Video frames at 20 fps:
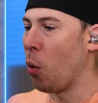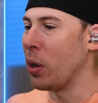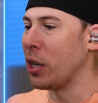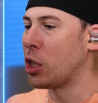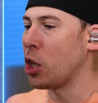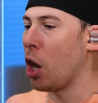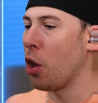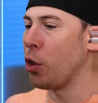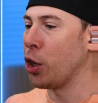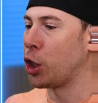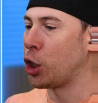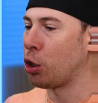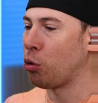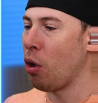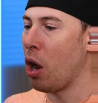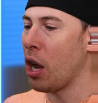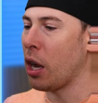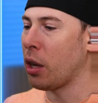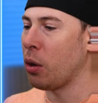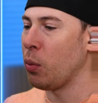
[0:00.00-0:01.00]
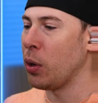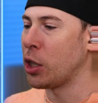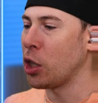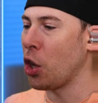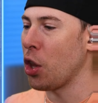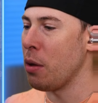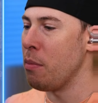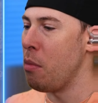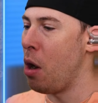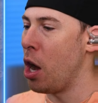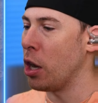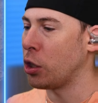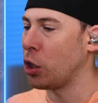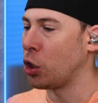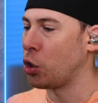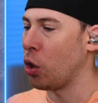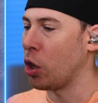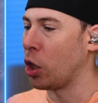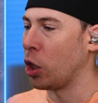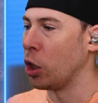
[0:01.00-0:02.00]
we saw the truck. We saw the monster
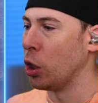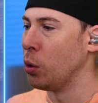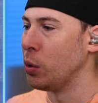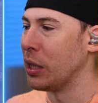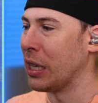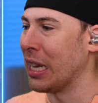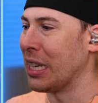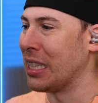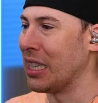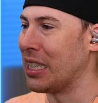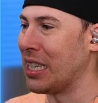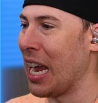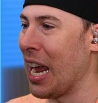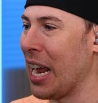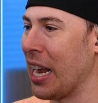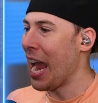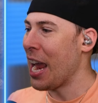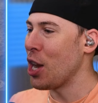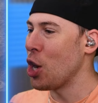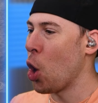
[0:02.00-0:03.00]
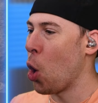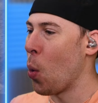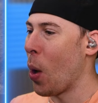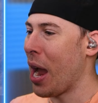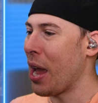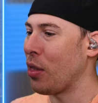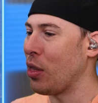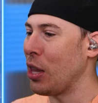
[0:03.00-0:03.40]
truck lose against a tank. Ain't no way